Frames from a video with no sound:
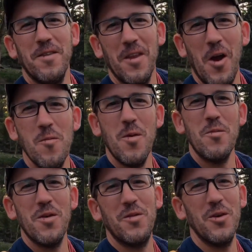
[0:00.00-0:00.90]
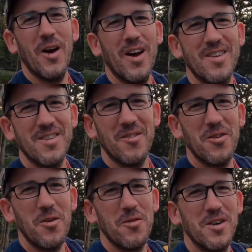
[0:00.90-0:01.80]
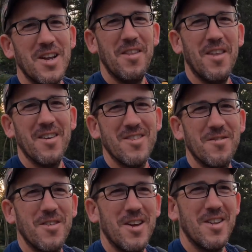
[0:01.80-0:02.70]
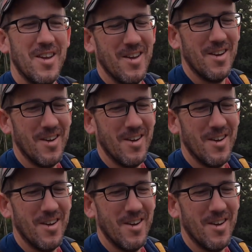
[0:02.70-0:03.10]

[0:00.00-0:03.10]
I remember a few hikes that were over 10,000 feet that